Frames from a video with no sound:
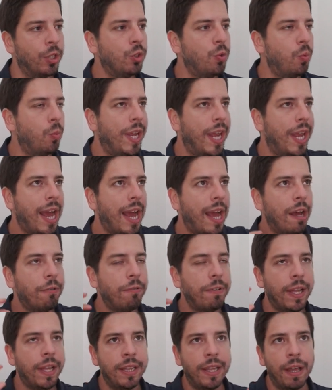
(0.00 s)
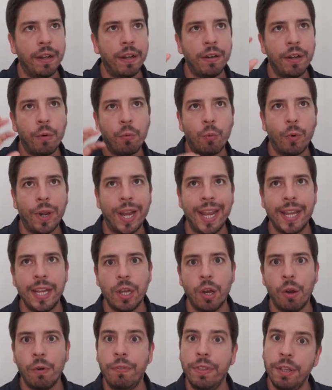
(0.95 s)
we have an array
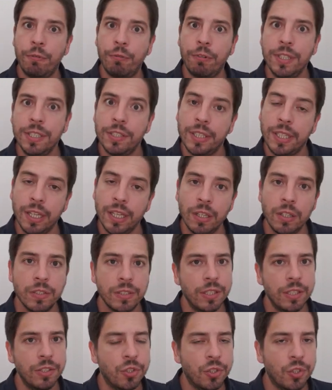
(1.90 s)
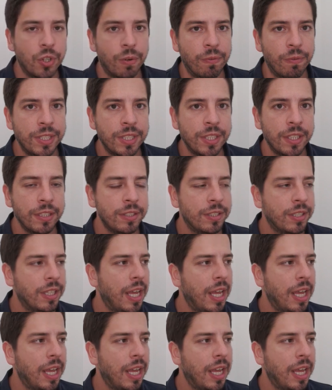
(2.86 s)
of different skills and services,